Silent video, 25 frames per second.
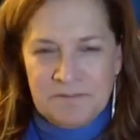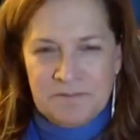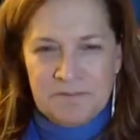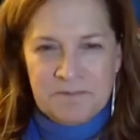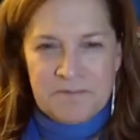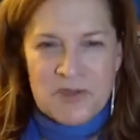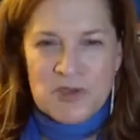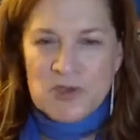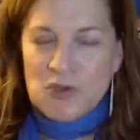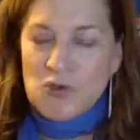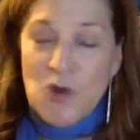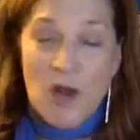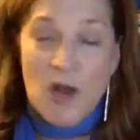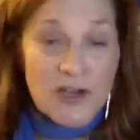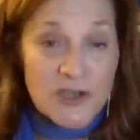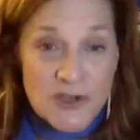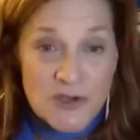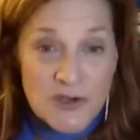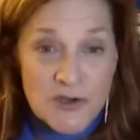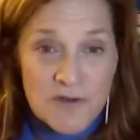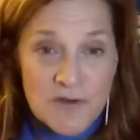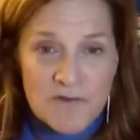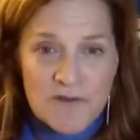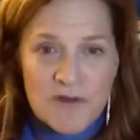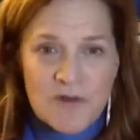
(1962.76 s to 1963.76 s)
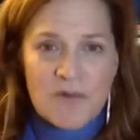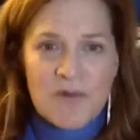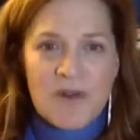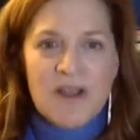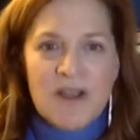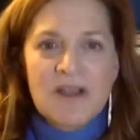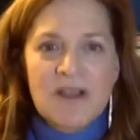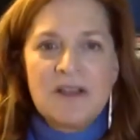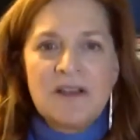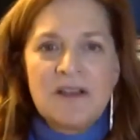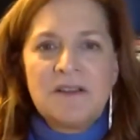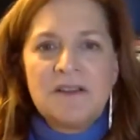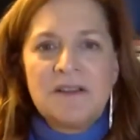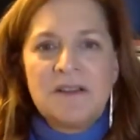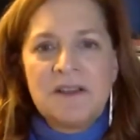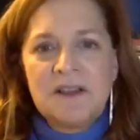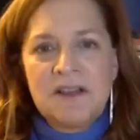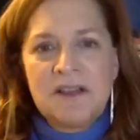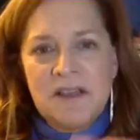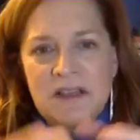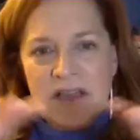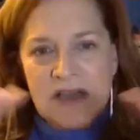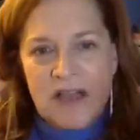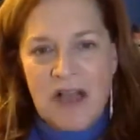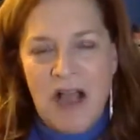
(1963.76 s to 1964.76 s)
structure, if you will,
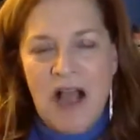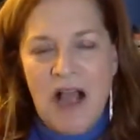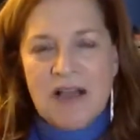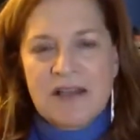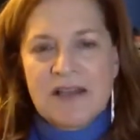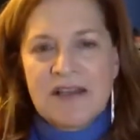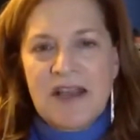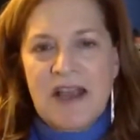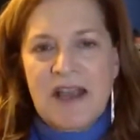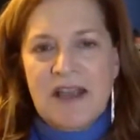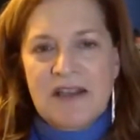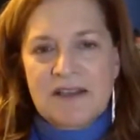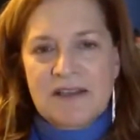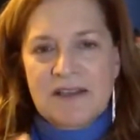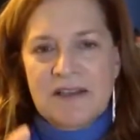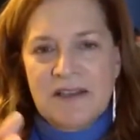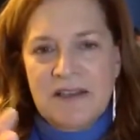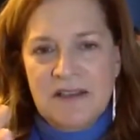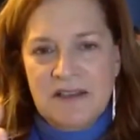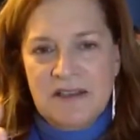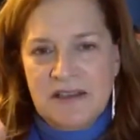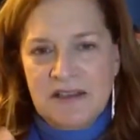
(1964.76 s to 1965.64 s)
context,